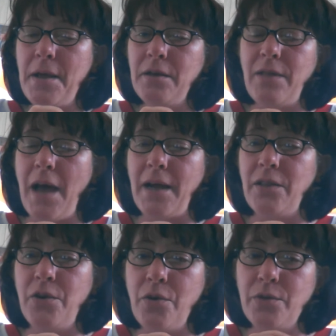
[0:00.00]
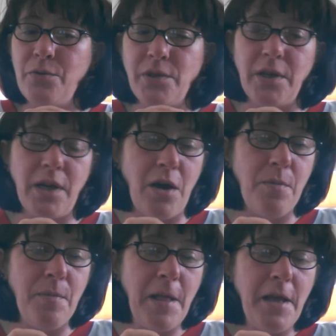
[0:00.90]
Locking the doors wasn't going to help.
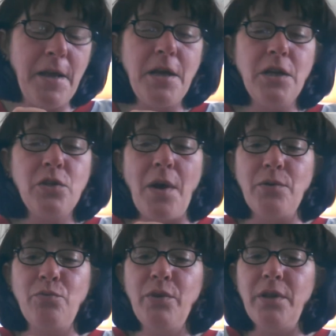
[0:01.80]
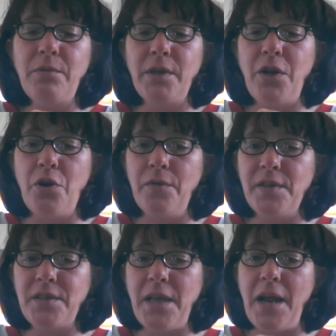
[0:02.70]
So I was really, really nervous
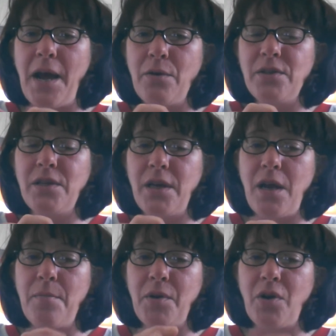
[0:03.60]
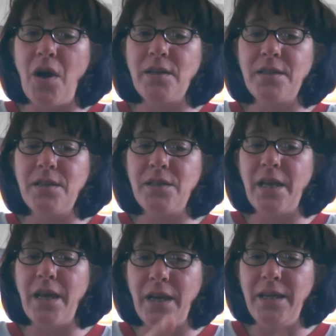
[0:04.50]
that I was going to come across this thing
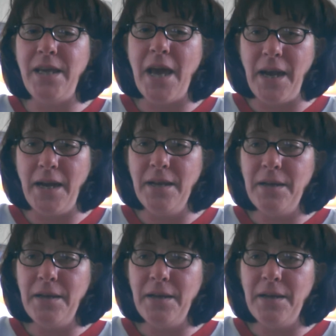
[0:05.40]
again.